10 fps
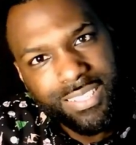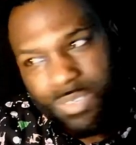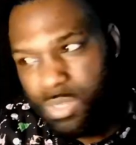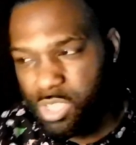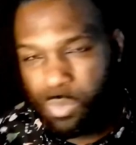
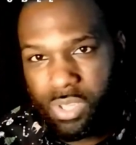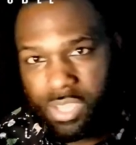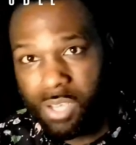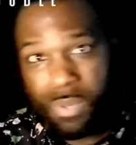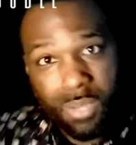when she went
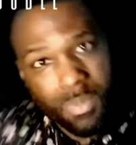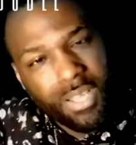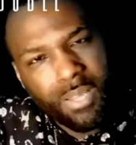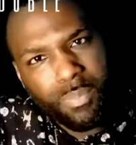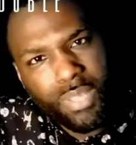up, up,
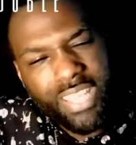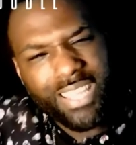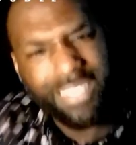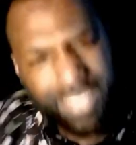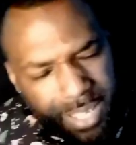up,
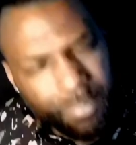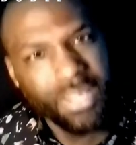that leap.